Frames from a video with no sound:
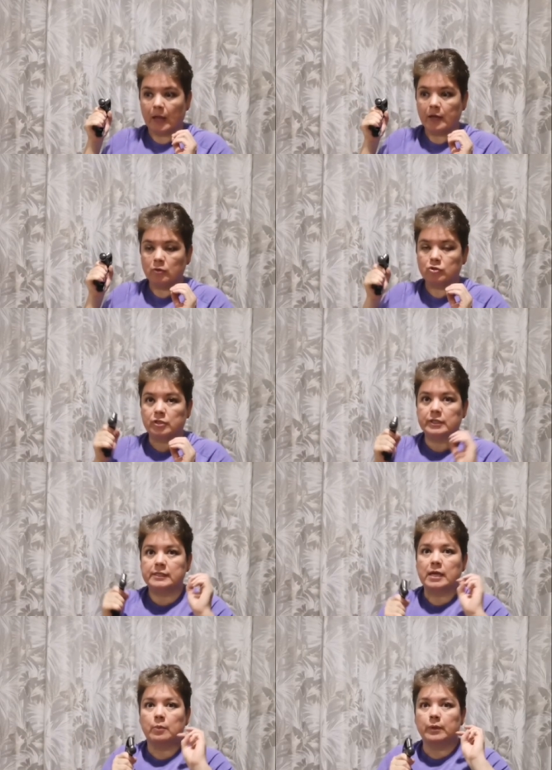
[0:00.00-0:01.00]
I usually
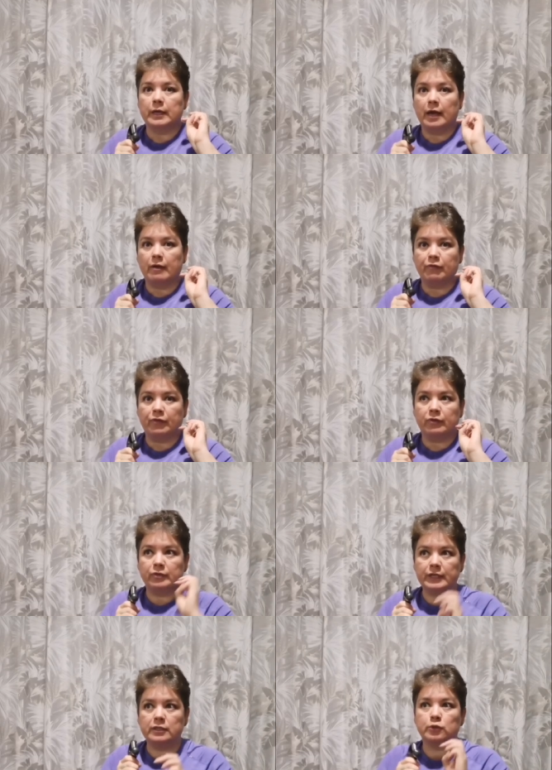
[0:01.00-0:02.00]
say we have
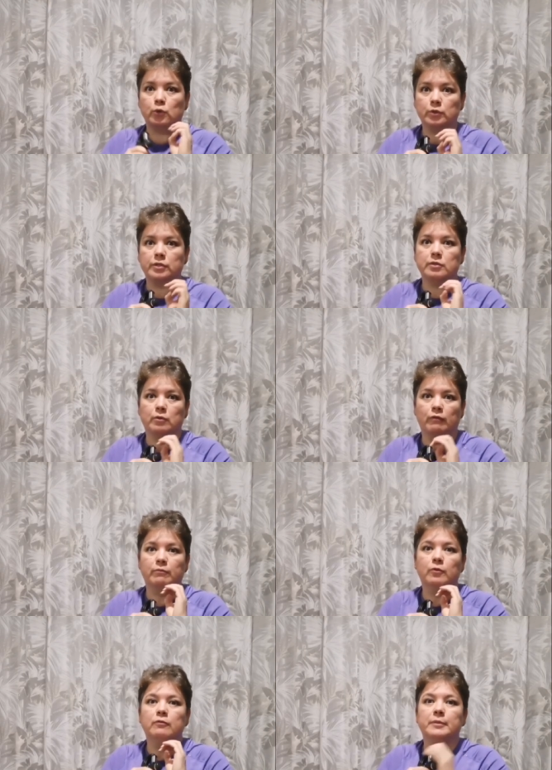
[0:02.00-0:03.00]
3 sources of
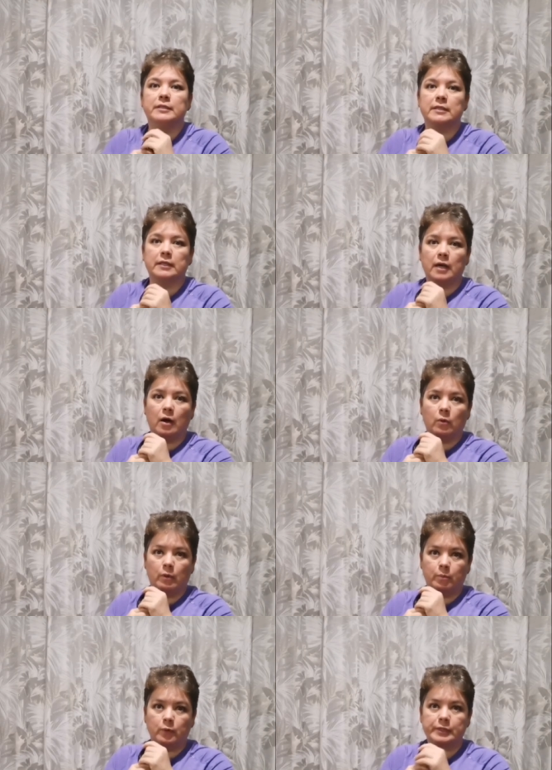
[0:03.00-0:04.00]
movements in
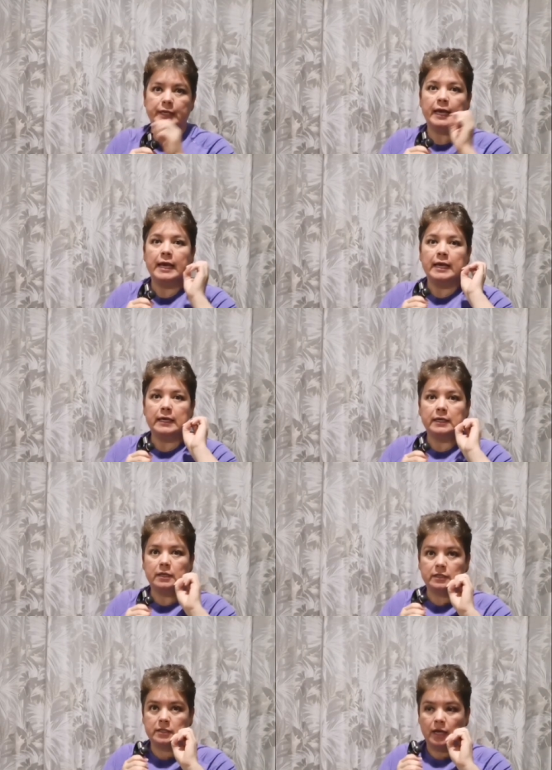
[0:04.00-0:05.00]
our body. It
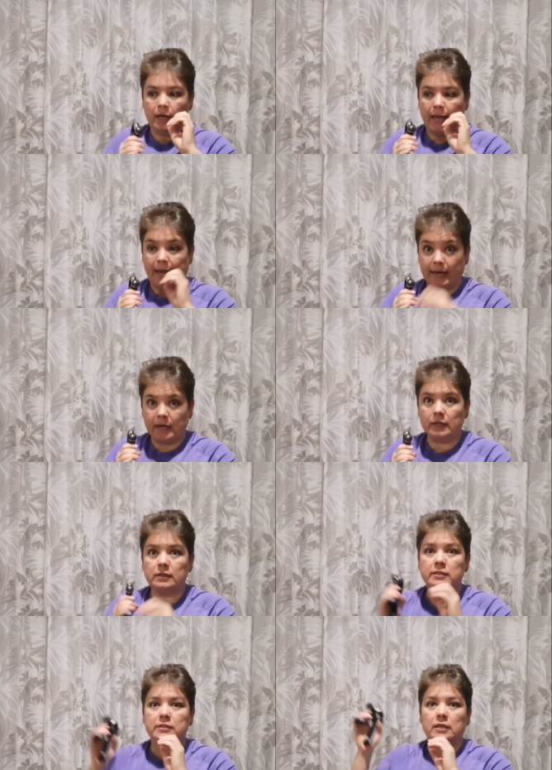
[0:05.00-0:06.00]
is
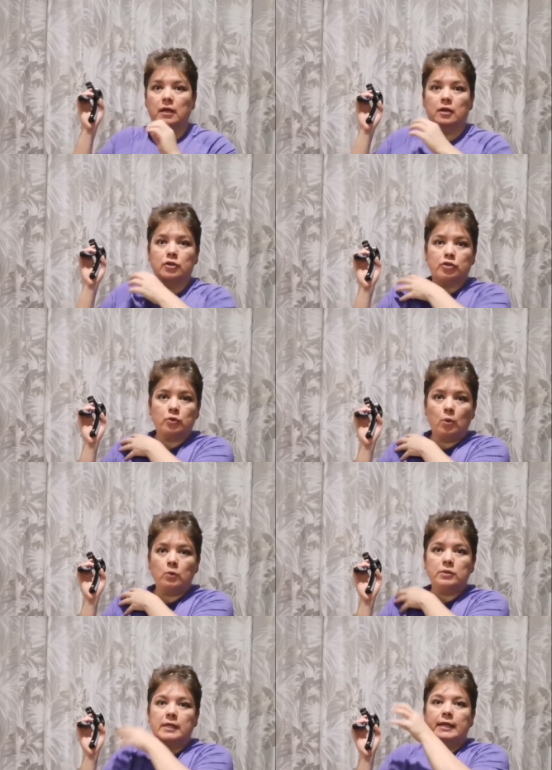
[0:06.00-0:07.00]
ankles,
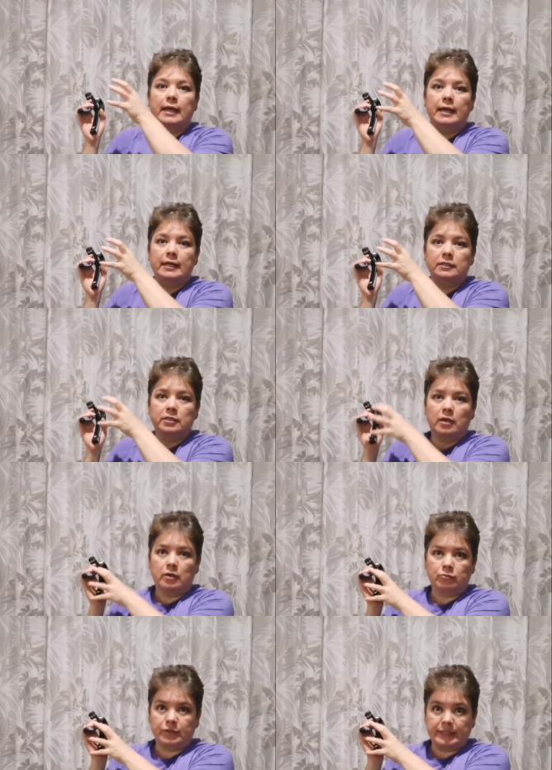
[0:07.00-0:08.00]
shoulder, and
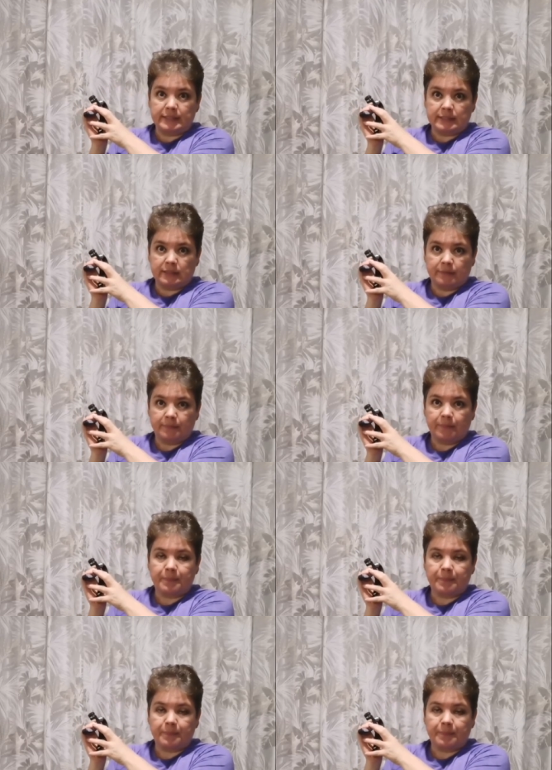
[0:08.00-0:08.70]
wrist.